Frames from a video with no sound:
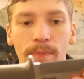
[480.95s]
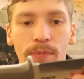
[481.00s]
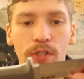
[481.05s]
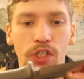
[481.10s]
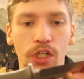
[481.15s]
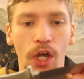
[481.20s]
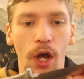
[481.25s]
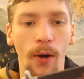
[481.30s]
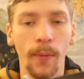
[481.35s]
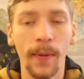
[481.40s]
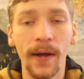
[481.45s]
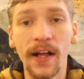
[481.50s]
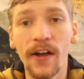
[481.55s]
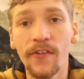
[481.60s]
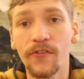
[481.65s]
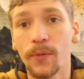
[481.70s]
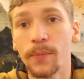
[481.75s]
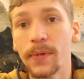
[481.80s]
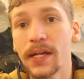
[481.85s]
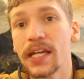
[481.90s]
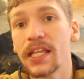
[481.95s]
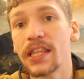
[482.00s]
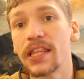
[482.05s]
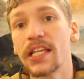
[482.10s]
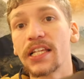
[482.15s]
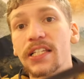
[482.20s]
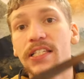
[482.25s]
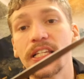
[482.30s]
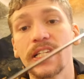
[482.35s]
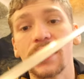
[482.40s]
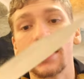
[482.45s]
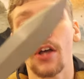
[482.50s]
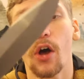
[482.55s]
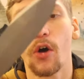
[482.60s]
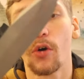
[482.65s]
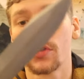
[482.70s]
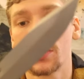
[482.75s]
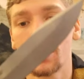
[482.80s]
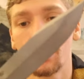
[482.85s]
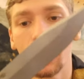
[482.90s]
So for me, this is
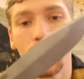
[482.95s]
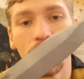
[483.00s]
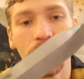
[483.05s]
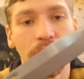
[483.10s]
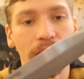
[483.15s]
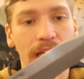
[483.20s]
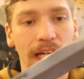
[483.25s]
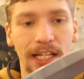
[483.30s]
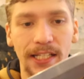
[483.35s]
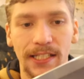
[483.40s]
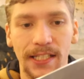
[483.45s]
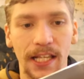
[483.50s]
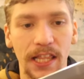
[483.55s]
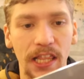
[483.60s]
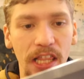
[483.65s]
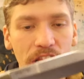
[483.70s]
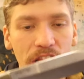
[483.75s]
ultimately, like I said,